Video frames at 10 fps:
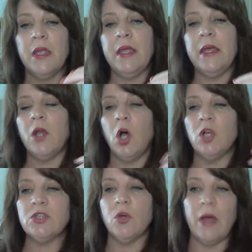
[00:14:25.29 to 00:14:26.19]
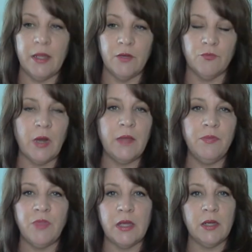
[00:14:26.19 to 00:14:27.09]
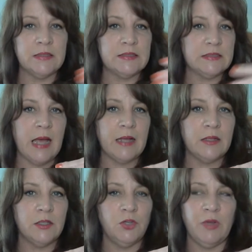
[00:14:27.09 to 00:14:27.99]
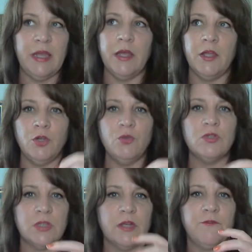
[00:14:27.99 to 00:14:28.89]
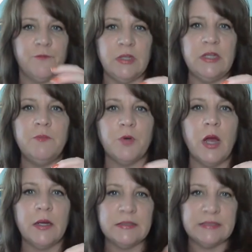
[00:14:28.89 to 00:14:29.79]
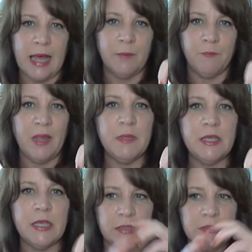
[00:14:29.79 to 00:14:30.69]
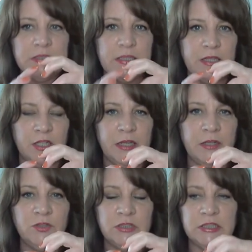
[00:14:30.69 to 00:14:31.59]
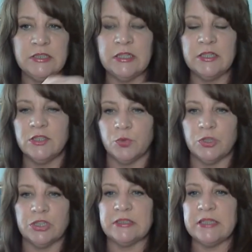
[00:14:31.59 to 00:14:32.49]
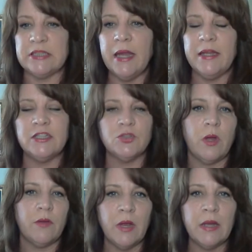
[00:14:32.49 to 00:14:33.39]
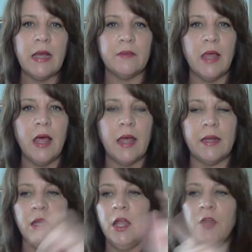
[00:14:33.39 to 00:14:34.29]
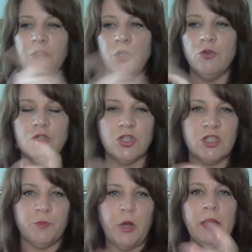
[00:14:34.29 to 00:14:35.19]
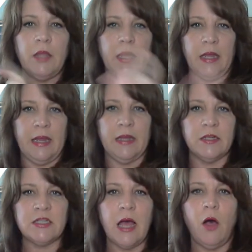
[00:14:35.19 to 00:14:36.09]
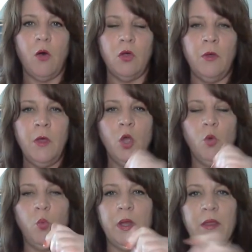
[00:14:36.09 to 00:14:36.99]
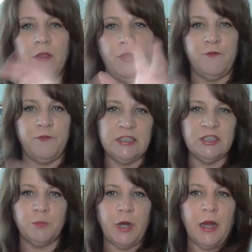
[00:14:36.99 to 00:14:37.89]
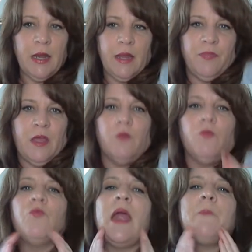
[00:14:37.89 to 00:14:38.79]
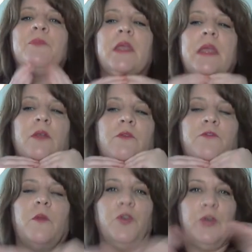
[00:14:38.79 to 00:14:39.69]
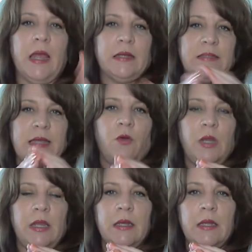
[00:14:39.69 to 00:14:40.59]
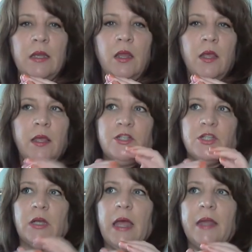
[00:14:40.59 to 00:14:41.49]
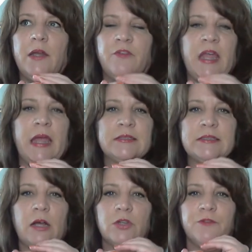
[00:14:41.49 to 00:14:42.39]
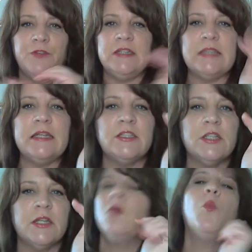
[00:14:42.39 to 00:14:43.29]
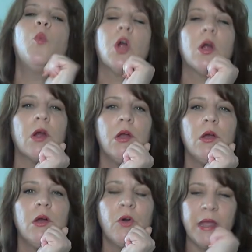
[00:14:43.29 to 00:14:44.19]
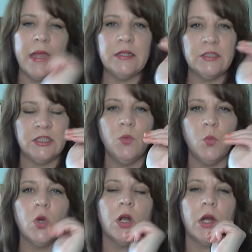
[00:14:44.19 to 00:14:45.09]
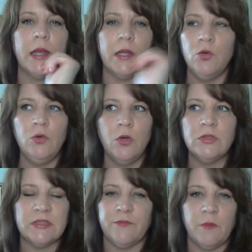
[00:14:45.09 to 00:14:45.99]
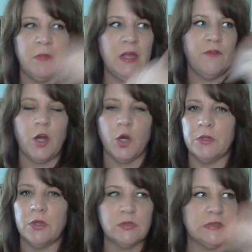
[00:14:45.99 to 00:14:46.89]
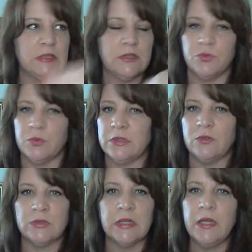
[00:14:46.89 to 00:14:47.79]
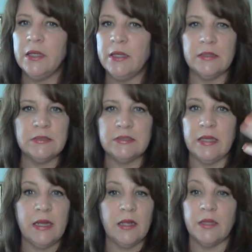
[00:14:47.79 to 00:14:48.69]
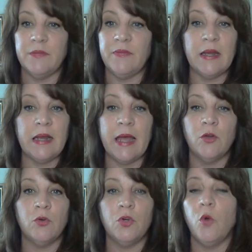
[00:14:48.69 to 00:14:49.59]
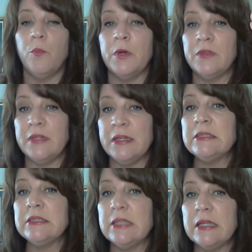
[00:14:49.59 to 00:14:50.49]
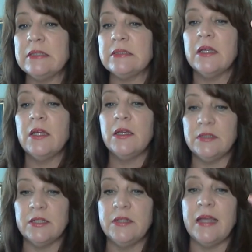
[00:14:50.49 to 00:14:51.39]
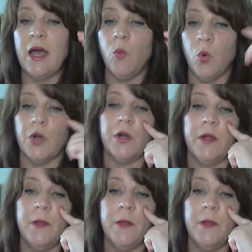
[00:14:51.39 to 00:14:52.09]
And also I had read that it's not, you can't use like flea products on baby kittens, and these kittens were just tiny. So I read online that you should spray like a hand towel with flea spray and then wrap the kitten from their neck down in it to kind of gas out the fleas. It didn't work. Okay, it didn't work. And who knows if it may have harmed those kittens with those kittens inhaling that. I don't know. But these things did not work.